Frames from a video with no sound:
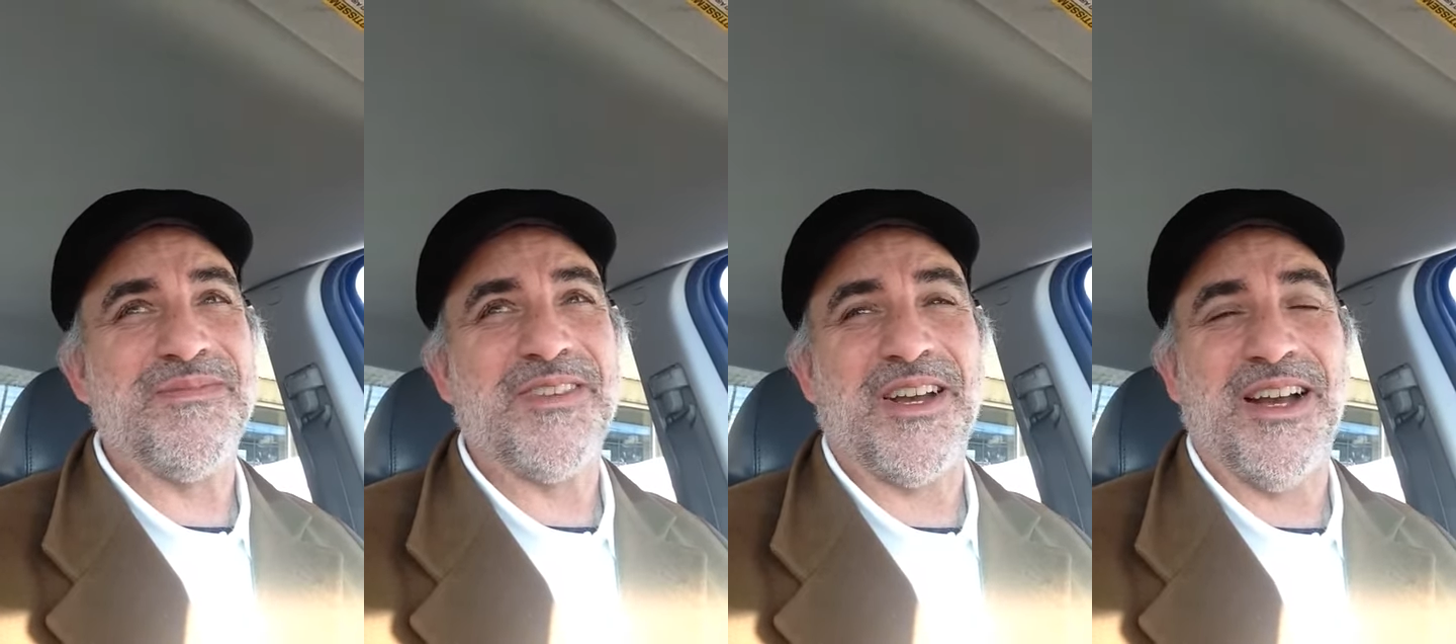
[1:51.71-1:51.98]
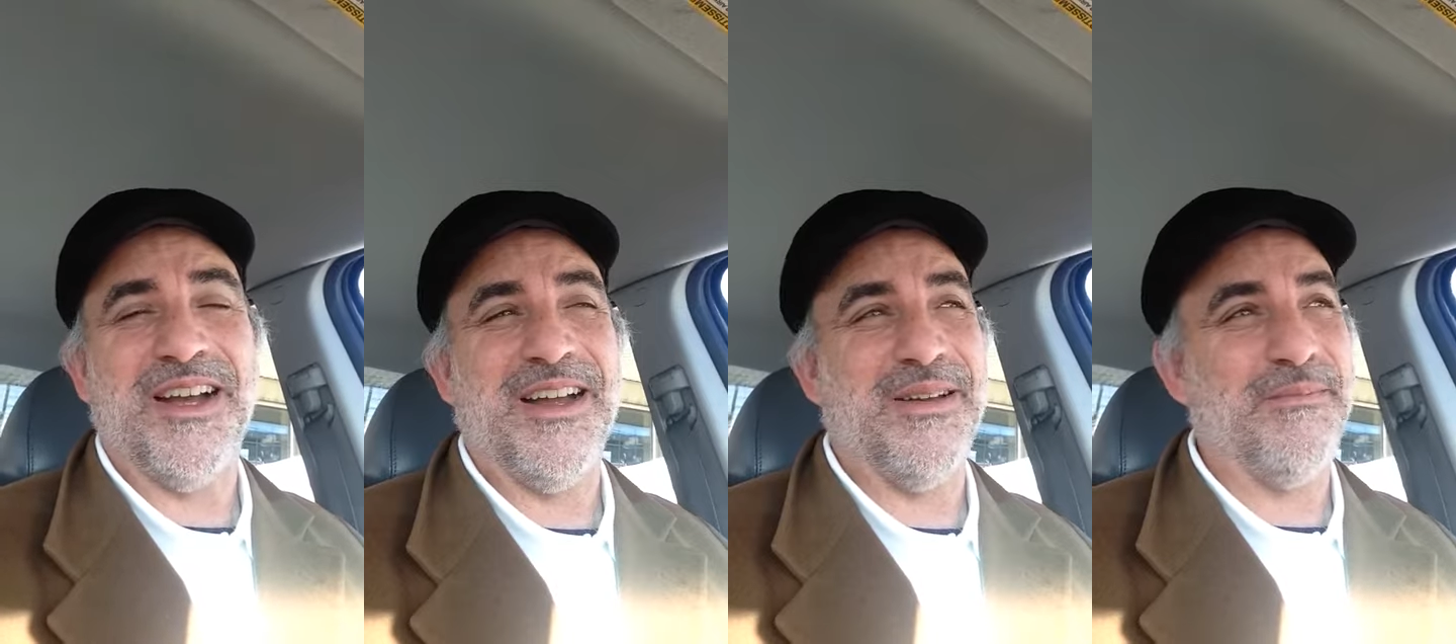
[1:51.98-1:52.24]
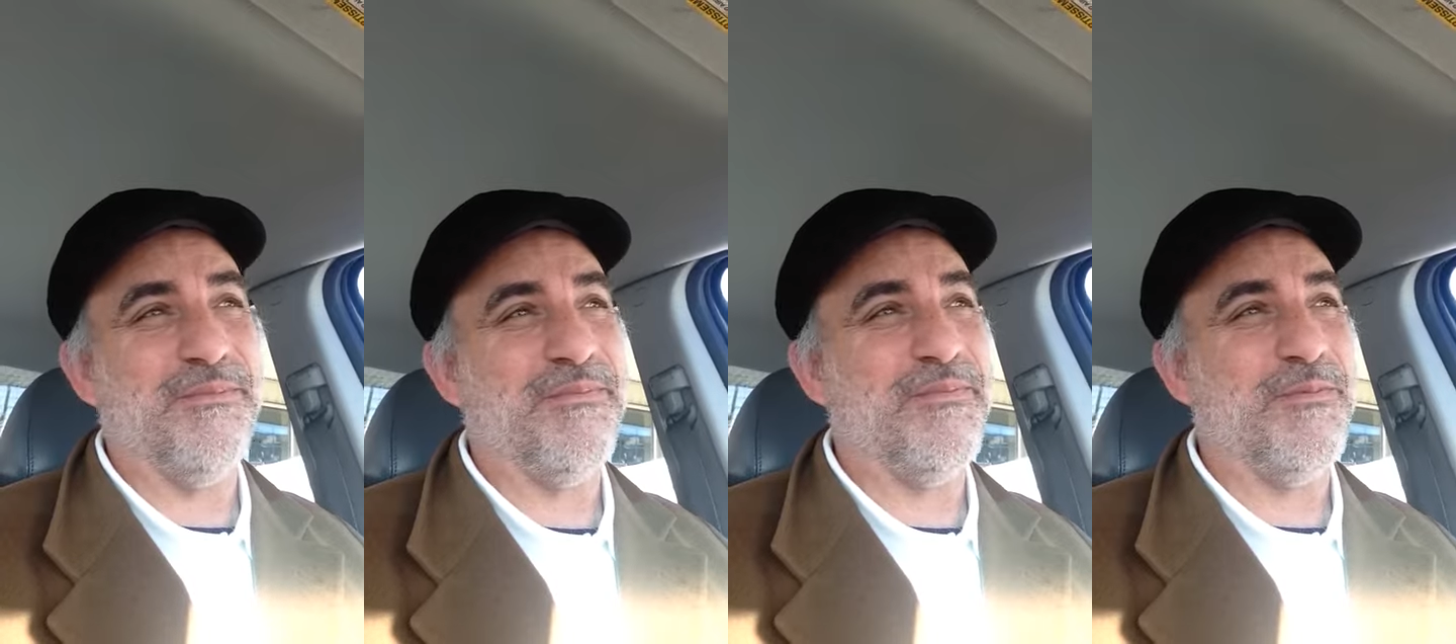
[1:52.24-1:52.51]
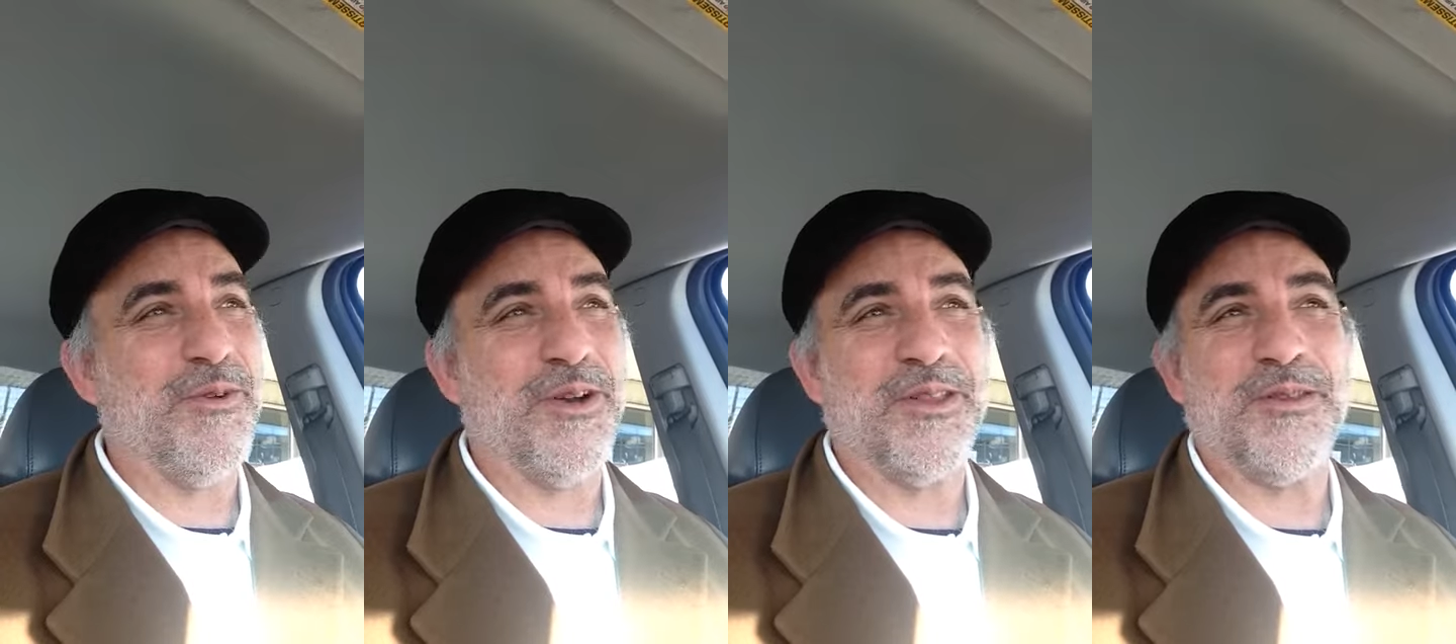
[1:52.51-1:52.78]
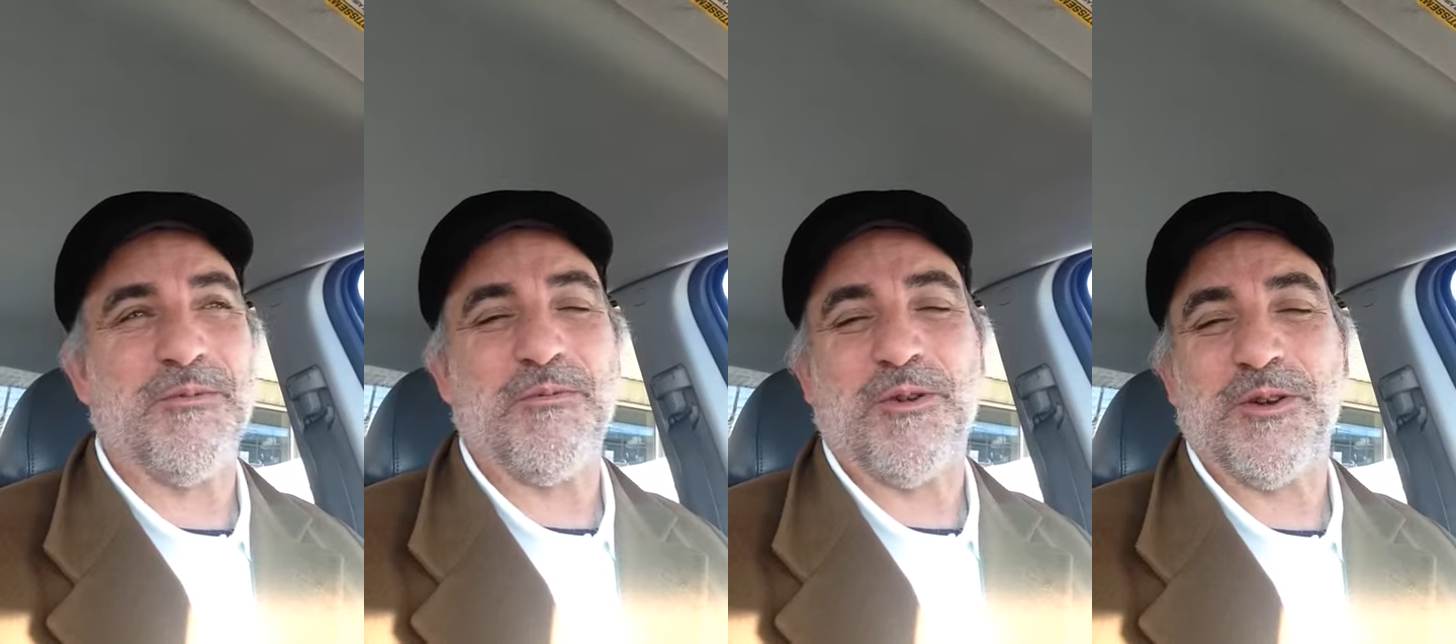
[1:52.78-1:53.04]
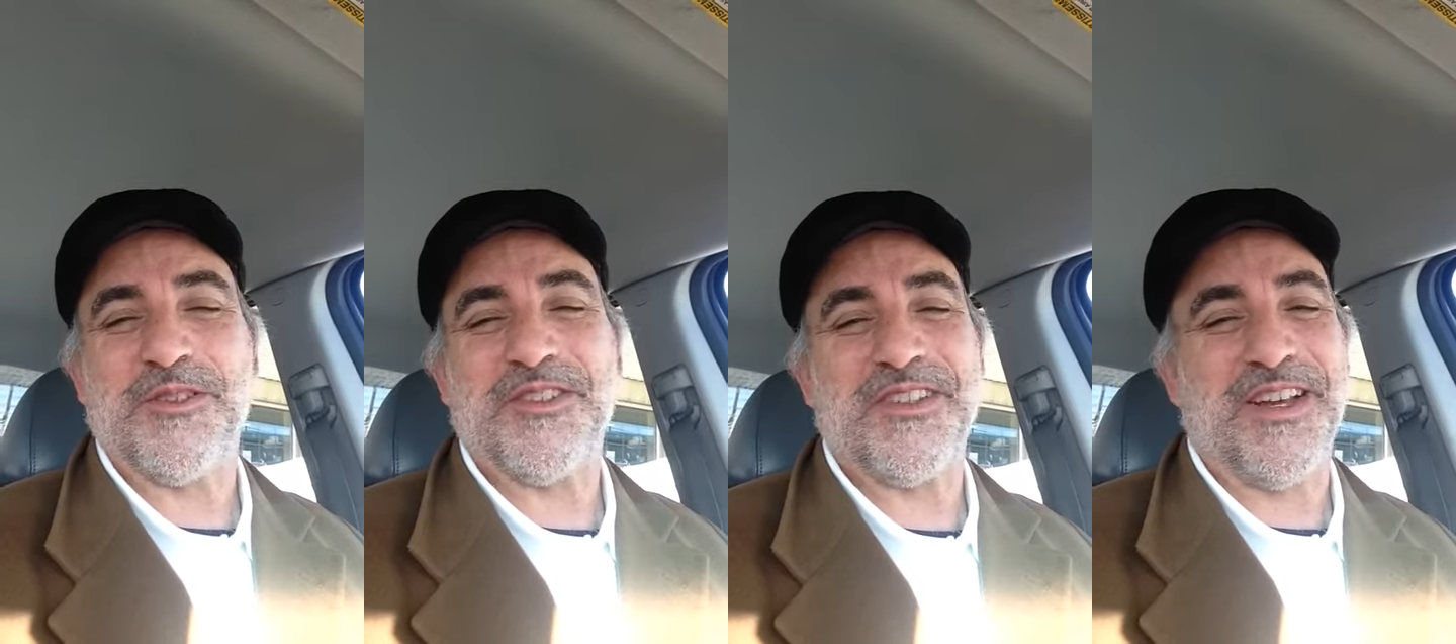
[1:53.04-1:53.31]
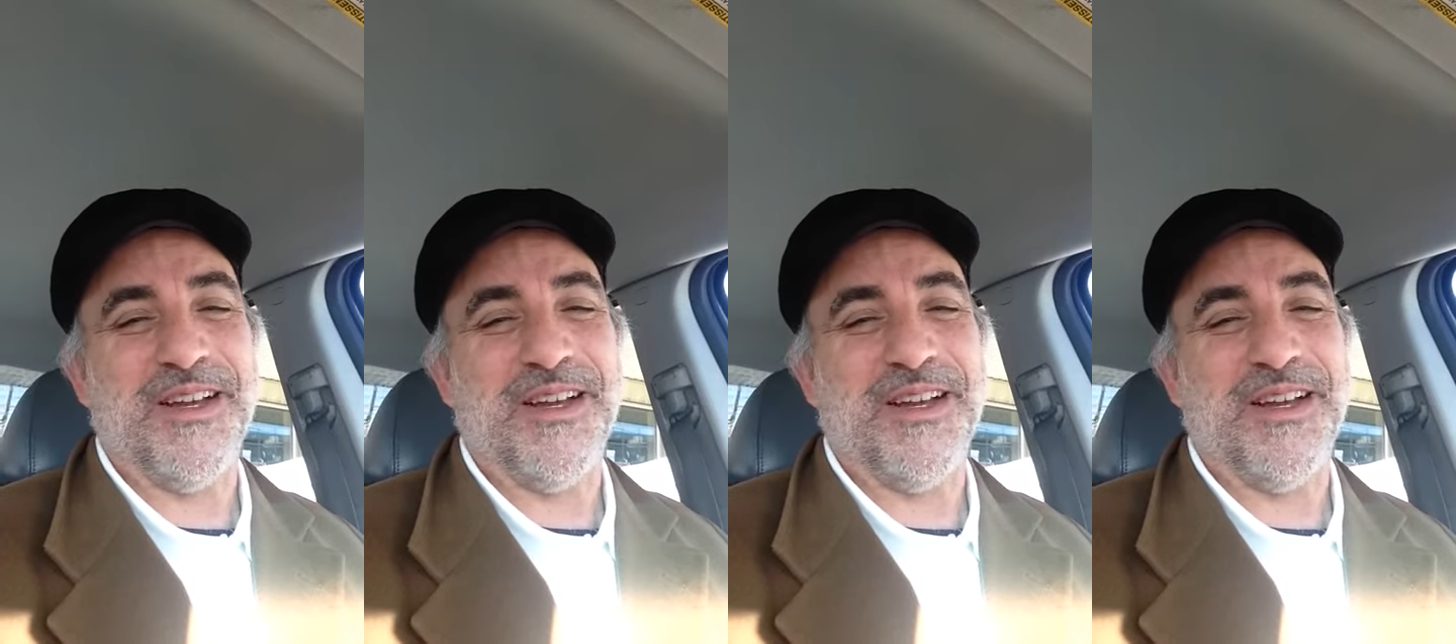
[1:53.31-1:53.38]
time, one of the worst